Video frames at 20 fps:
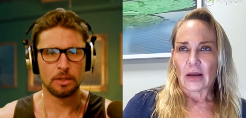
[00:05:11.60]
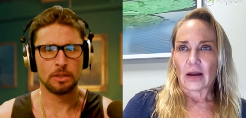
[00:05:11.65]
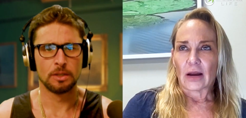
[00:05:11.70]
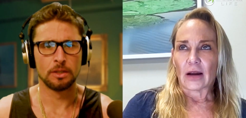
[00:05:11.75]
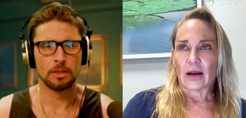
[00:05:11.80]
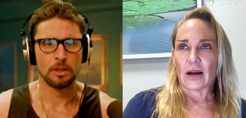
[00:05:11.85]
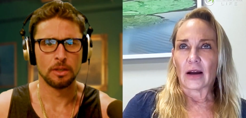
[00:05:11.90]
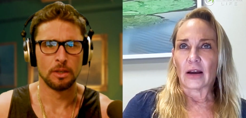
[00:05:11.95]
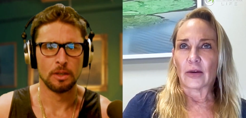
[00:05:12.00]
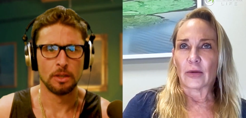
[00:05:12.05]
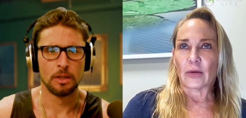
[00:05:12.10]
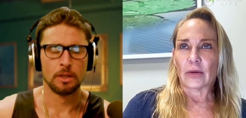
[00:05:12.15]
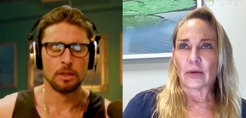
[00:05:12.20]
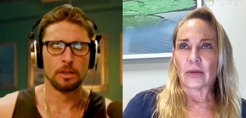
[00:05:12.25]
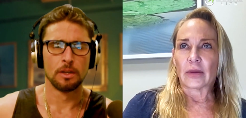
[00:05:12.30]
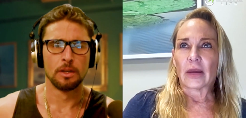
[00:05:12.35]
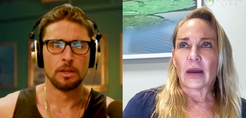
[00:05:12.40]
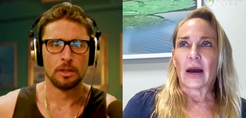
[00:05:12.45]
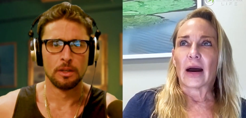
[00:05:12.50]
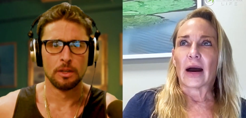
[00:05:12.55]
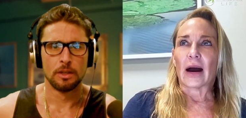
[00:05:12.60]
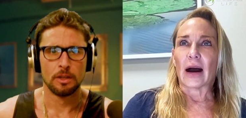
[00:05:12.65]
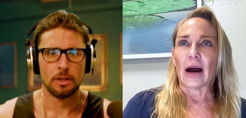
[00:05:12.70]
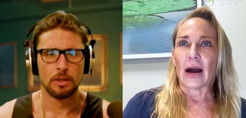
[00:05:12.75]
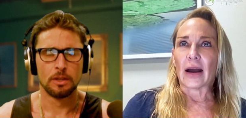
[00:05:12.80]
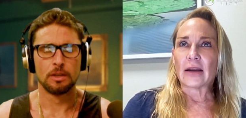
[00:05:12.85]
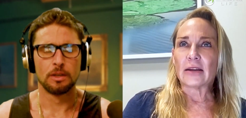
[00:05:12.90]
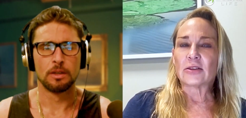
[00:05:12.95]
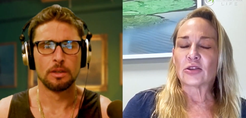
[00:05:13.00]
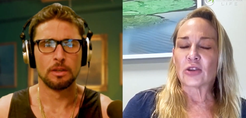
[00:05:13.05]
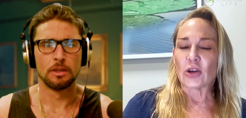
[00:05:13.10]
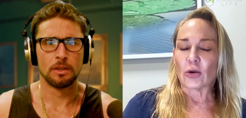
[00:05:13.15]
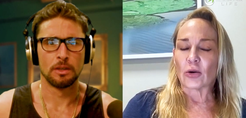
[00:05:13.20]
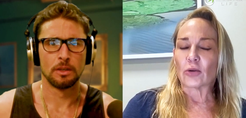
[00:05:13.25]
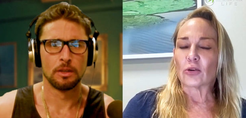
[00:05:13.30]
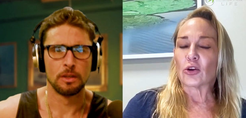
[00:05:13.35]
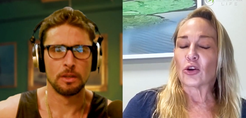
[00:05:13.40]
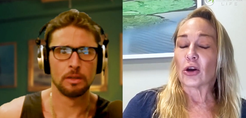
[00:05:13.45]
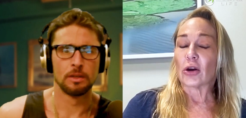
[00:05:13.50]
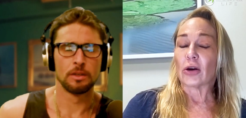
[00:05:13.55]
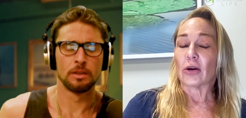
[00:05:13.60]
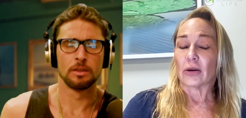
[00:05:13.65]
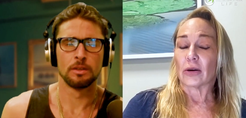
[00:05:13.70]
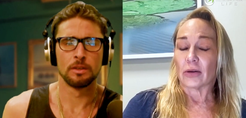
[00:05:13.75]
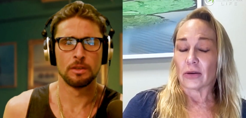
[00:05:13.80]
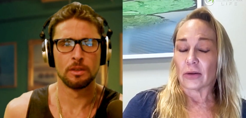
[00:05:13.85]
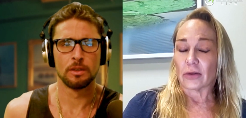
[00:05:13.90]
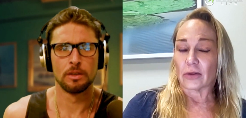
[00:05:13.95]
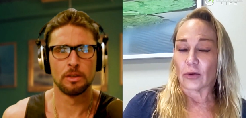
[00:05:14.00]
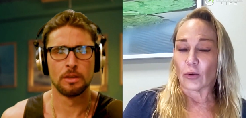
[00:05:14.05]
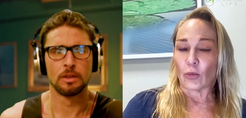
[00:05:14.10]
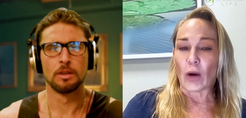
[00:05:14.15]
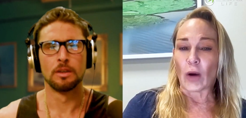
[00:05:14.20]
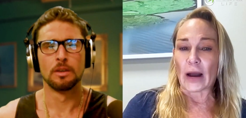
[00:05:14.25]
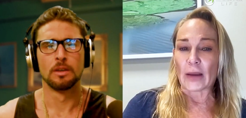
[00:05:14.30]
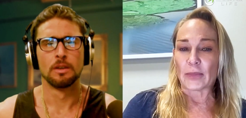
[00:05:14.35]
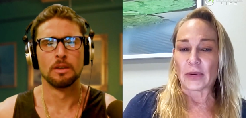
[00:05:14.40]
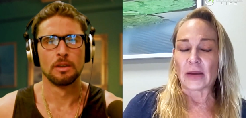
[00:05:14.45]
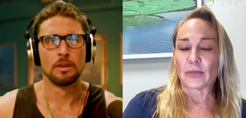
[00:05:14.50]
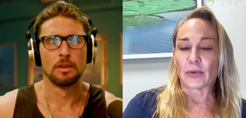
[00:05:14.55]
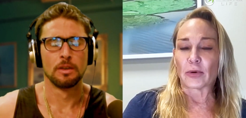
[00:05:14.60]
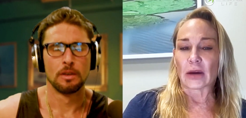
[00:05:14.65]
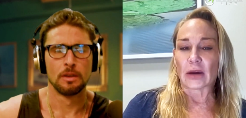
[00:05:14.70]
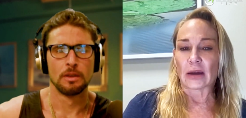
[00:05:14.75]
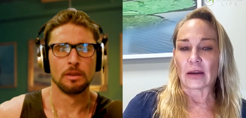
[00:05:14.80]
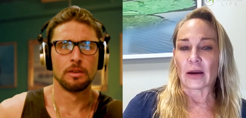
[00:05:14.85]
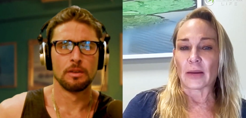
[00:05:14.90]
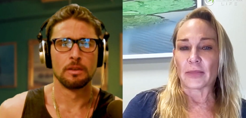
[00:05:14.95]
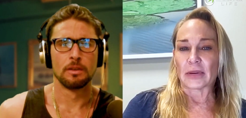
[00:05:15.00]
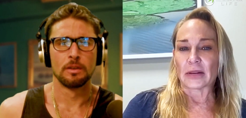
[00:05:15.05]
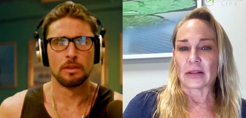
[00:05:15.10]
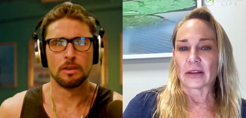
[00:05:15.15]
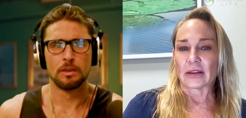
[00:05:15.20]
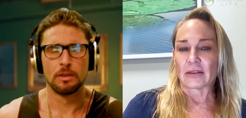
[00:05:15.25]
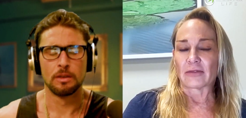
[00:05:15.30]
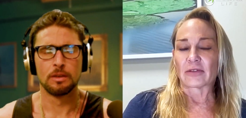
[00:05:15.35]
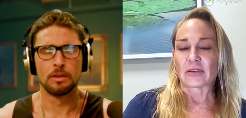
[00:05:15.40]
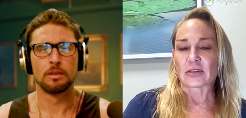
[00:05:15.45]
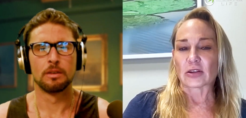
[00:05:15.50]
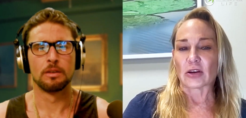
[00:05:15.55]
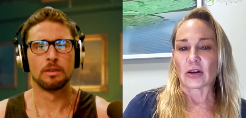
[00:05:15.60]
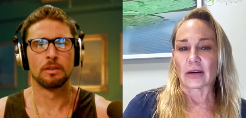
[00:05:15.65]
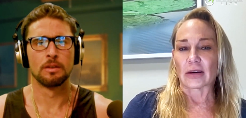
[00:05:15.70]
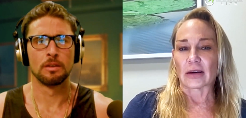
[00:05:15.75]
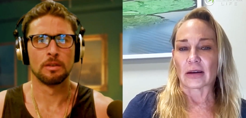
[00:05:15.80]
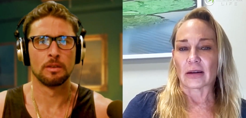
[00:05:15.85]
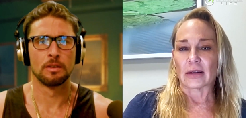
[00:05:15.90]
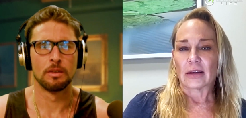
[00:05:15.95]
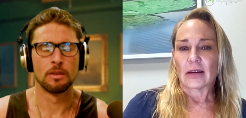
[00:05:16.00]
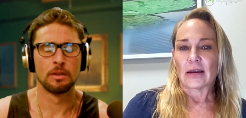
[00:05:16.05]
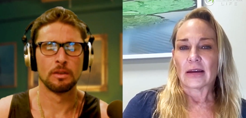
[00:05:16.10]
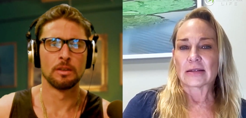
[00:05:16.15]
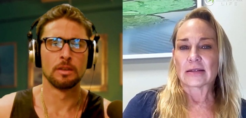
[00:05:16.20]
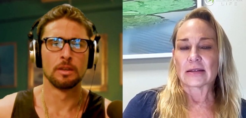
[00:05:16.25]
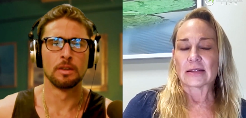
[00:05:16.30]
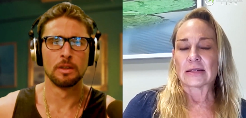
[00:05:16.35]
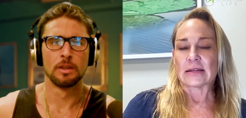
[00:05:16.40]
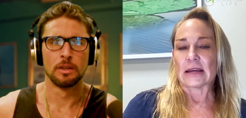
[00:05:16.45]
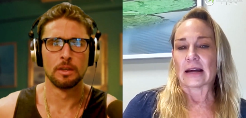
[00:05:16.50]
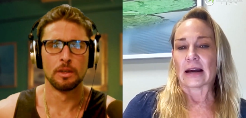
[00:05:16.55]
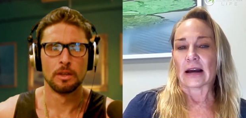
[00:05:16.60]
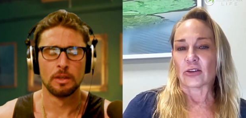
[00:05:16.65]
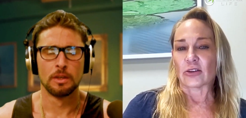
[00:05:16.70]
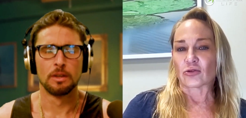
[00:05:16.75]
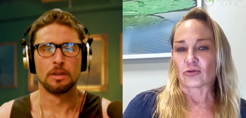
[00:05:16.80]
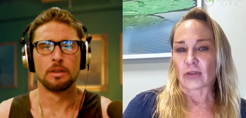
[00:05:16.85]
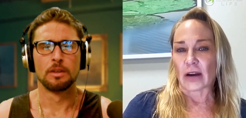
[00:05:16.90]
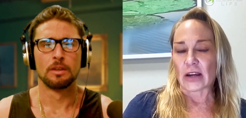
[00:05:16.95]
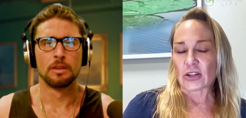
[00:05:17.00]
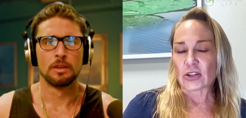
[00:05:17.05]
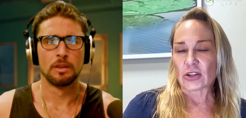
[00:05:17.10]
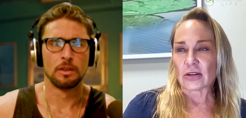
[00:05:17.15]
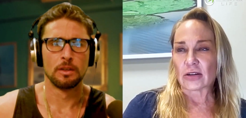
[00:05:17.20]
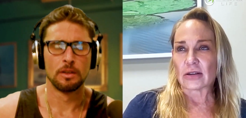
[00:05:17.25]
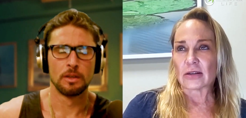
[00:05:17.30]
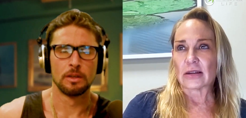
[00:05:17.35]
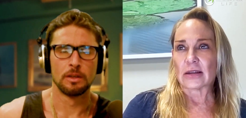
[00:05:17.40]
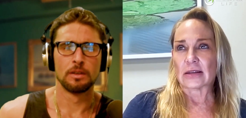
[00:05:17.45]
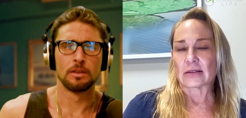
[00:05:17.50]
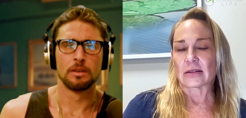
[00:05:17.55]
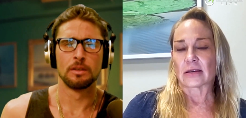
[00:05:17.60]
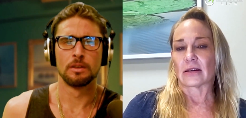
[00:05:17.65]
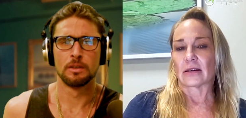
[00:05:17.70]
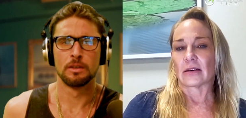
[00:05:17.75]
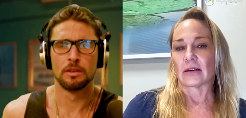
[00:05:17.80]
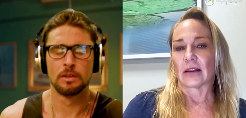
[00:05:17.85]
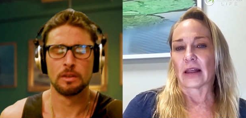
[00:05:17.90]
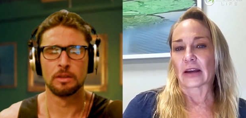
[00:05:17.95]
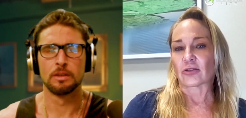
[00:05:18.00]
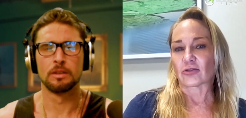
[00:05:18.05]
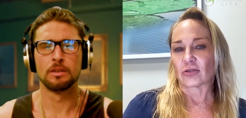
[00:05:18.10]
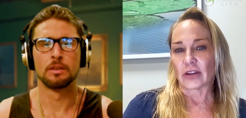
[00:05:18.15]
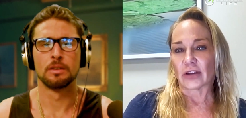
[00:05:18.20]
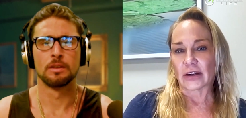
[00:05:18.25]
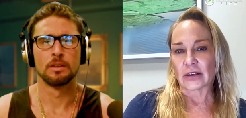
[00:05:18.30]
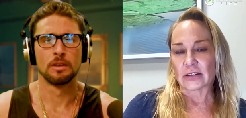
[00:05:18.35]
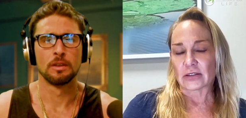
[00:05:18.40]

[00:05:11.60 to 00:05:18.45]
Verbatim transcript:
Speaker 1: Uh, I don't know why people get up and leave the sauna. Is it dehydration? Is it electrolyte